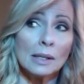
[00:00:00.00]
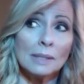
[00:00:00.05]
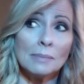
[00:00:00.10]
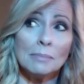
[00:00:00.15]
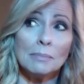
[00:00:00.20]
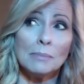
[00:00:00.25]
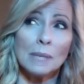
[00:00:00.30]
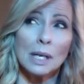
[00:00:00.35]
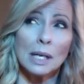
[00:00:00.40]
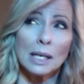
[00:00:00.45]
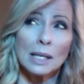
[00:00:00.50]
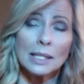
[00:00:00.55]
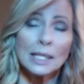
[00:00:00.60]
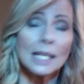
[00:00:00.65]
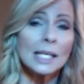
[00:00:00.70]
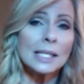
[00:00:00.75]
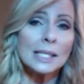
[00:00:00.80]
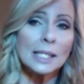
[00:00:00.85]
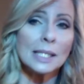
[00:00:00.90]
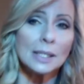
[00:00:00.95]
uh,
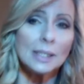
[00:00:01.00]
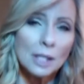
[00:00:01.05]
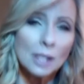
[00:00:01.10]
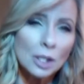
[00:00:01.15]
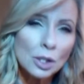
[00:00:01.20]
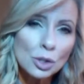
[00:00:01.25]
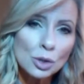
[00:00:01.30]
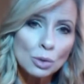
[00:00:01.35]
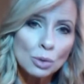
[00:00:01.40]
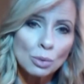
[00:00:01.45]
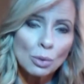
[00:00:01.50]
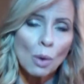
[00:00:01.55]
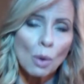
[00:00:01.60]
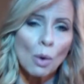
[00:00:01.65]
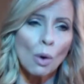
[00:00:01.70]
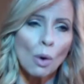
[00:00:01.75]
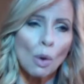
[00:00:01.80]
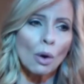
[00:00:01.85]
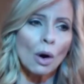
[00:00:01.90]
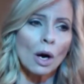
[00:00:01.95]
tendency to
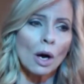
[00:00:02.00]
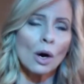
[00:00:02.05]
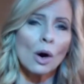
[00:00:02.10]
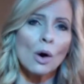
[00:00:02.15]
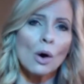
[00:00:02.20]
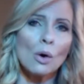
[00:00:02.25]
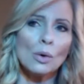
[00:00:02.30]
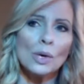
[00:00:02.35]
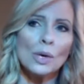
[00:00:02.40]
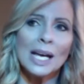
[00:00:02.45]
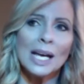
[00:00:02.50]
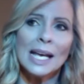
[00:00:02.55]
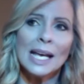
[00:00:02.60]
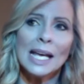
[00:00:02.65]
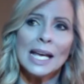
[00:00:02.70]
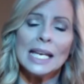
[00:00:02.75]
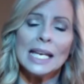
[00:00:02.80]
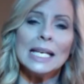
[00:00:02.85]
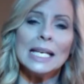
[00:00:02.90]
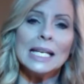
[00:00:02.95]
control, our own
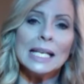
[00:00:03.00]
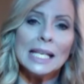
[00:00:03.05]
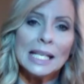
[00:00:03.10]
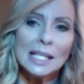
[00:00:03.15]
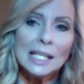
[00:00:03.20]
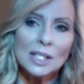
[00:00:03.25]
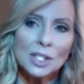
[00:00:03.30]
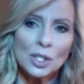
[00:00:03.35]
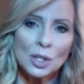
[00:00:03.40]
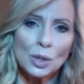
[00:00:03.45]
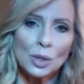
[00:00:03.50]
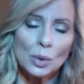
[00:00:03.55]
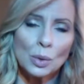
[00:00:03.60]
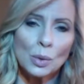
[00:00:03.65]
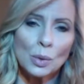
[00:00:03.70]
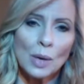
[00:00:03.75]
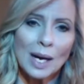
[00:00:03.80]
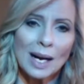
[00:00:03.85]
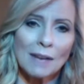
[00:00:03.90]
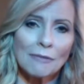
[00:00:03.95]
need to
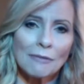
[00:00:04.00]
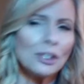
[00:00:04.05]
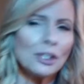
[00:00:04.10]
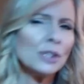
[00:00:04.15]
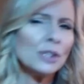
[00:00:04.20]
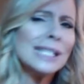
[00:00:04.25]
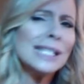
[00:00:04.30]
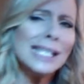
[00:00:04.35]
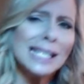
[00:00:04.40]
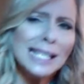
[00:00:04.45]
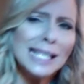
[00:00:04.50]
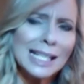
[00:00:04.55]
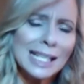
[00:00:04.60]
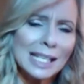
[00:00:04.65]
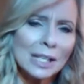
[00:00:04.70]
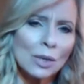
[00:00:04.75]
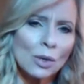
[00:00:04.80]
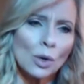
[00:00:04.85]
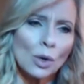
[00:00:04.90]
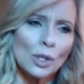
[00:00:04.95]
uh, feel needed
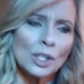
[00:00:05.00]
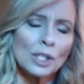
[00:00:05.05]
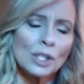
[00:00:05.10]
or to